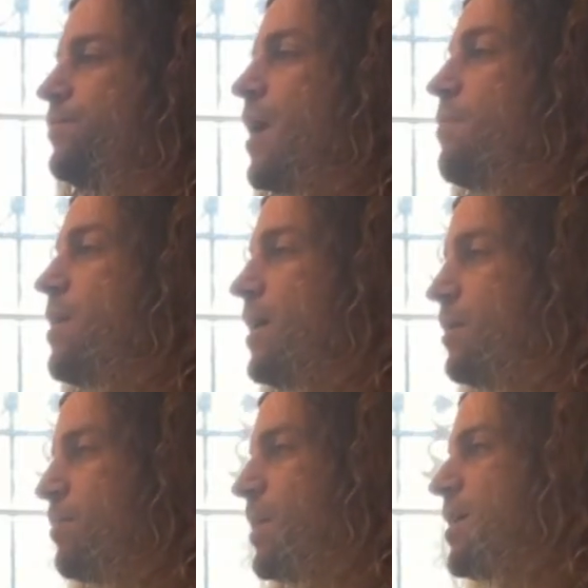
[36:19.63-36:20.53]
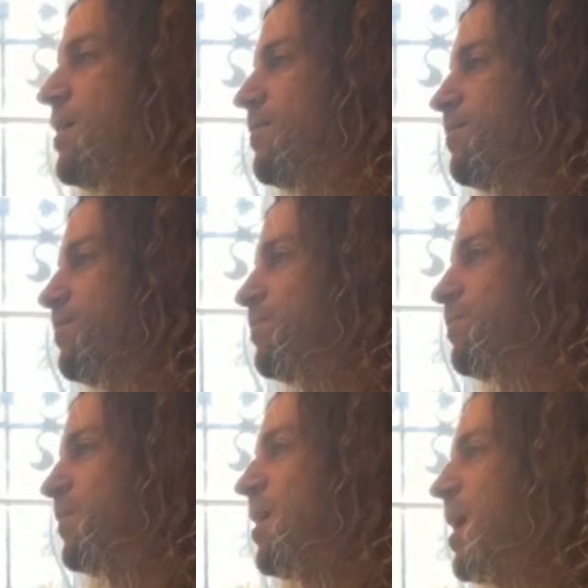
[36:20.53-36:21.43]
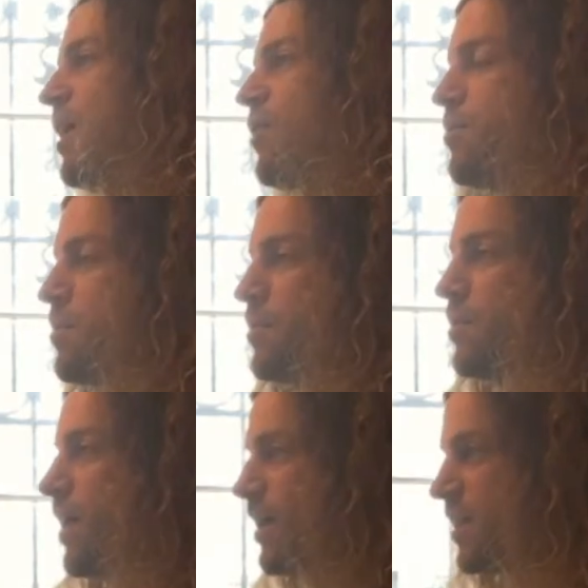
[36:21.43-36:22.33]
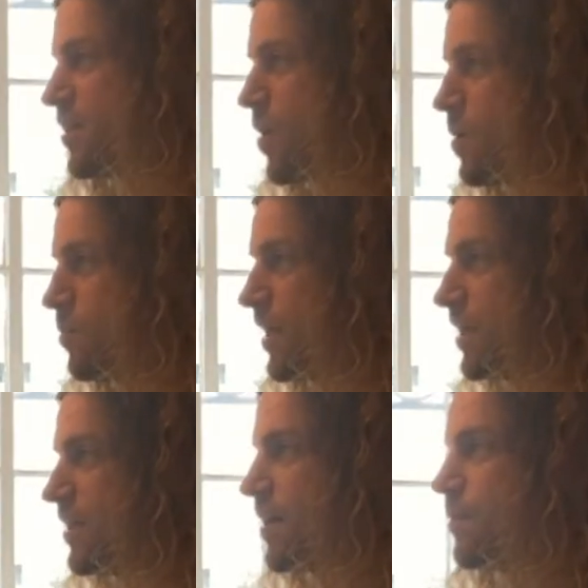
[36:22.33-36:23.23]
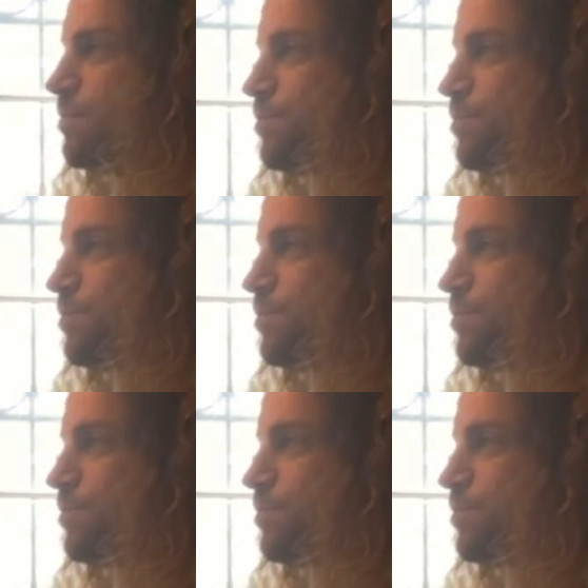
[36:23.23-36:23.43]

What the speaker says: I make it play. I remember that it's all playtime.